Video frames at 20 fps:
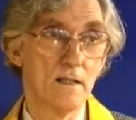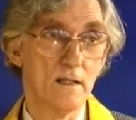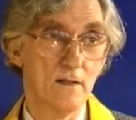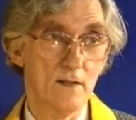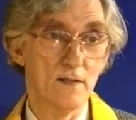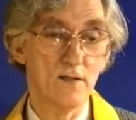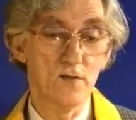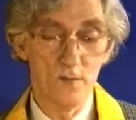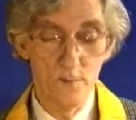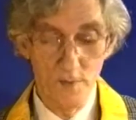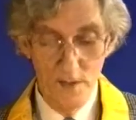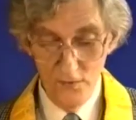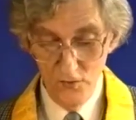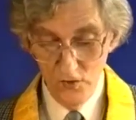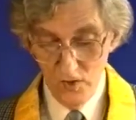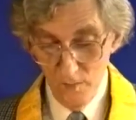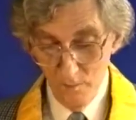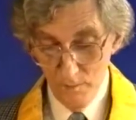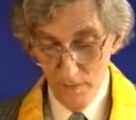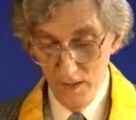though I do believe
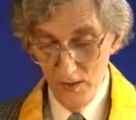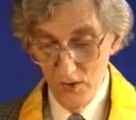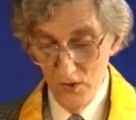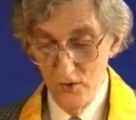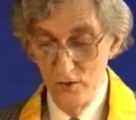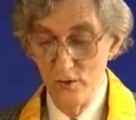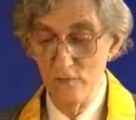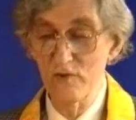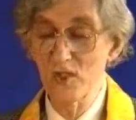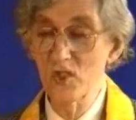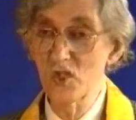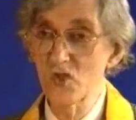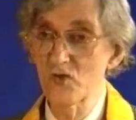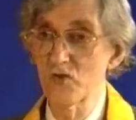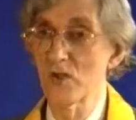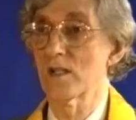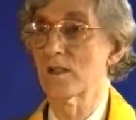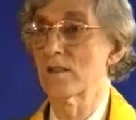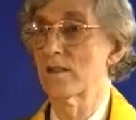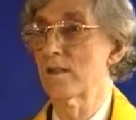she managed to
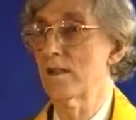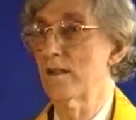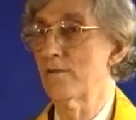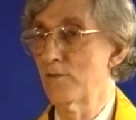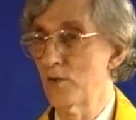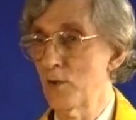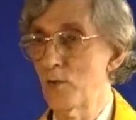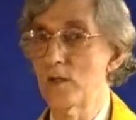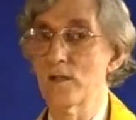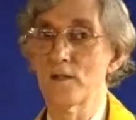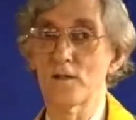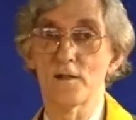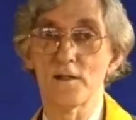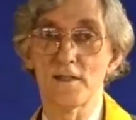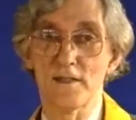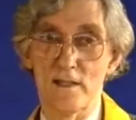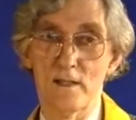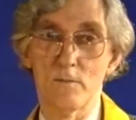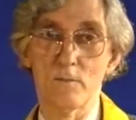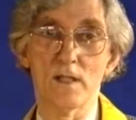restrict their viewing to
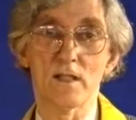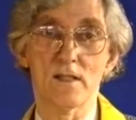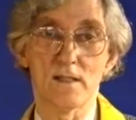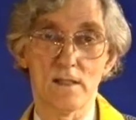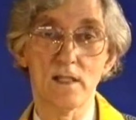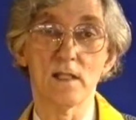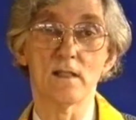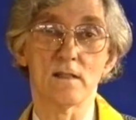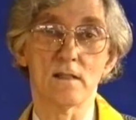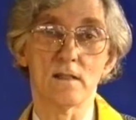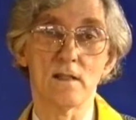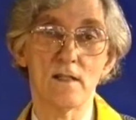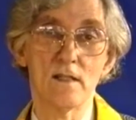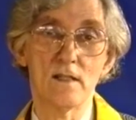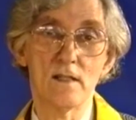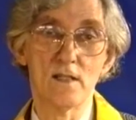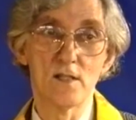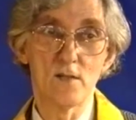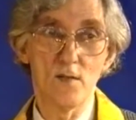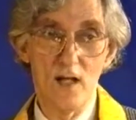some extent.
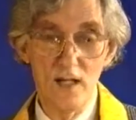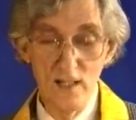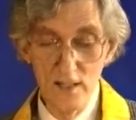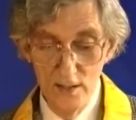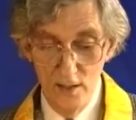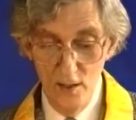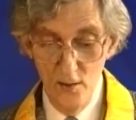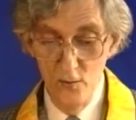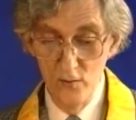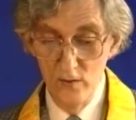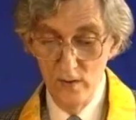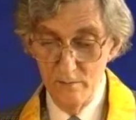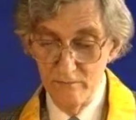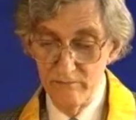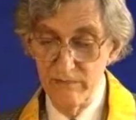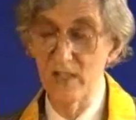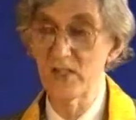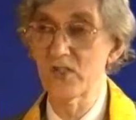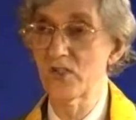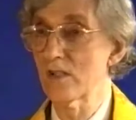So I know the
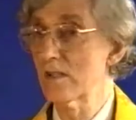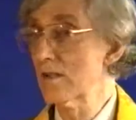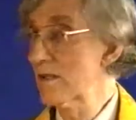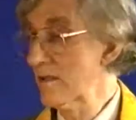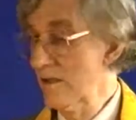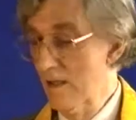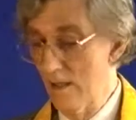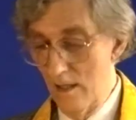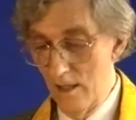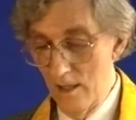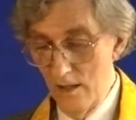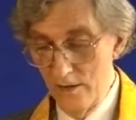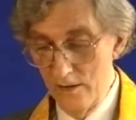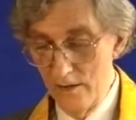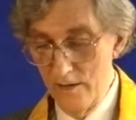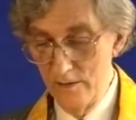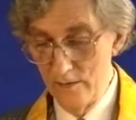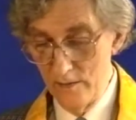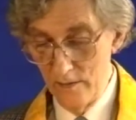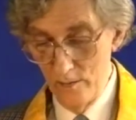pressures that
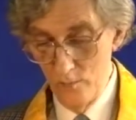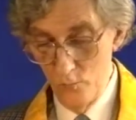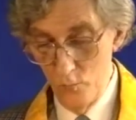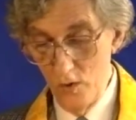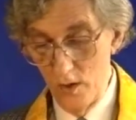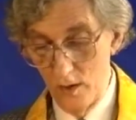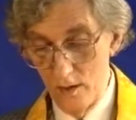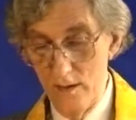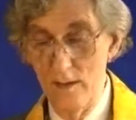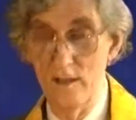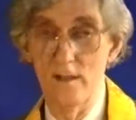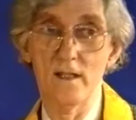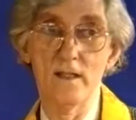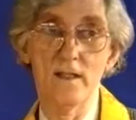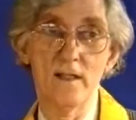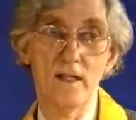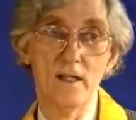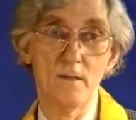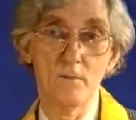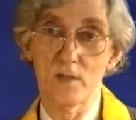are at work,
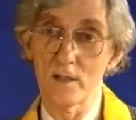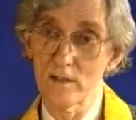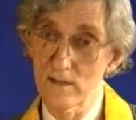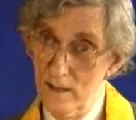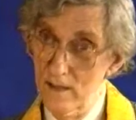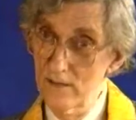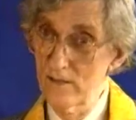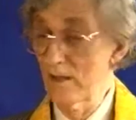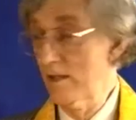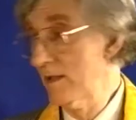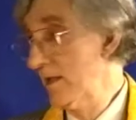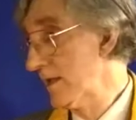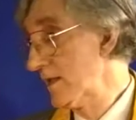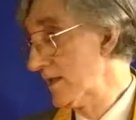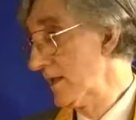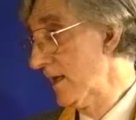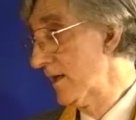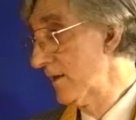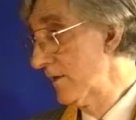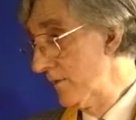but
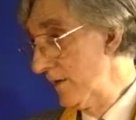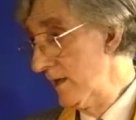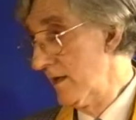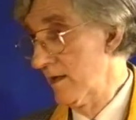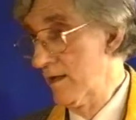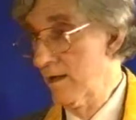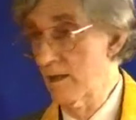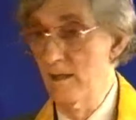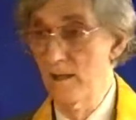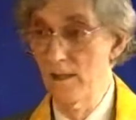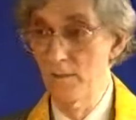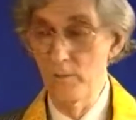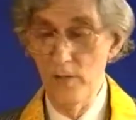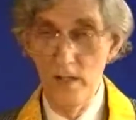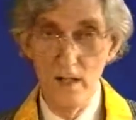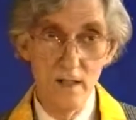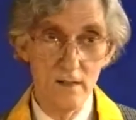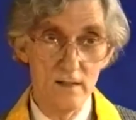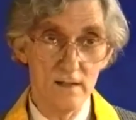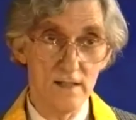nonetheless, I think
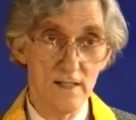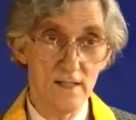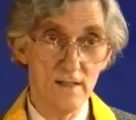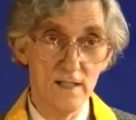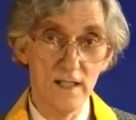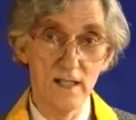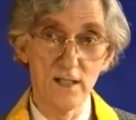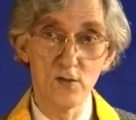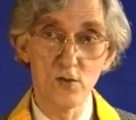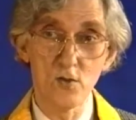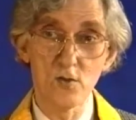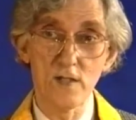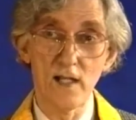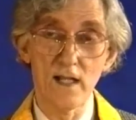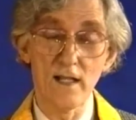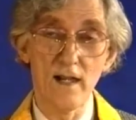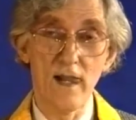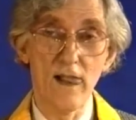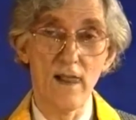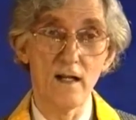parents need to
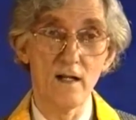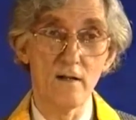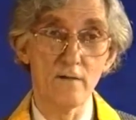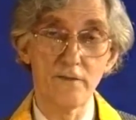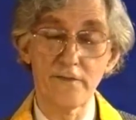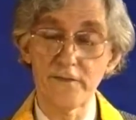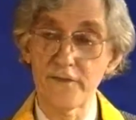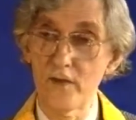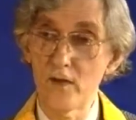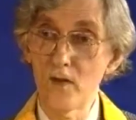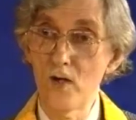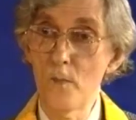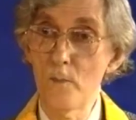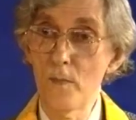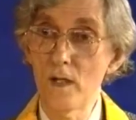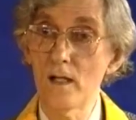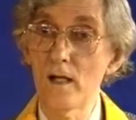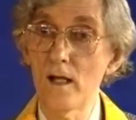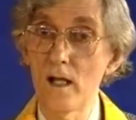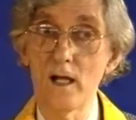take a firm
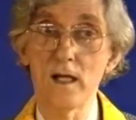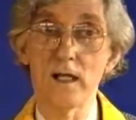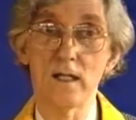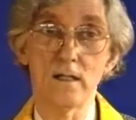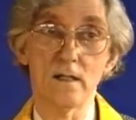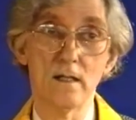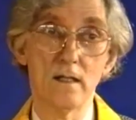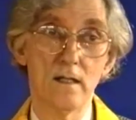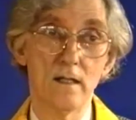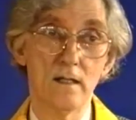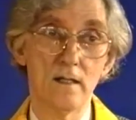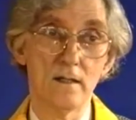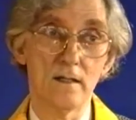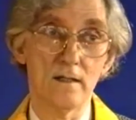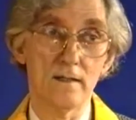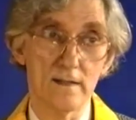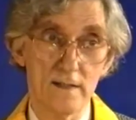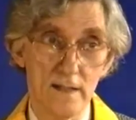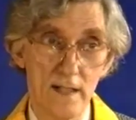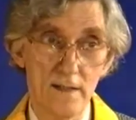line and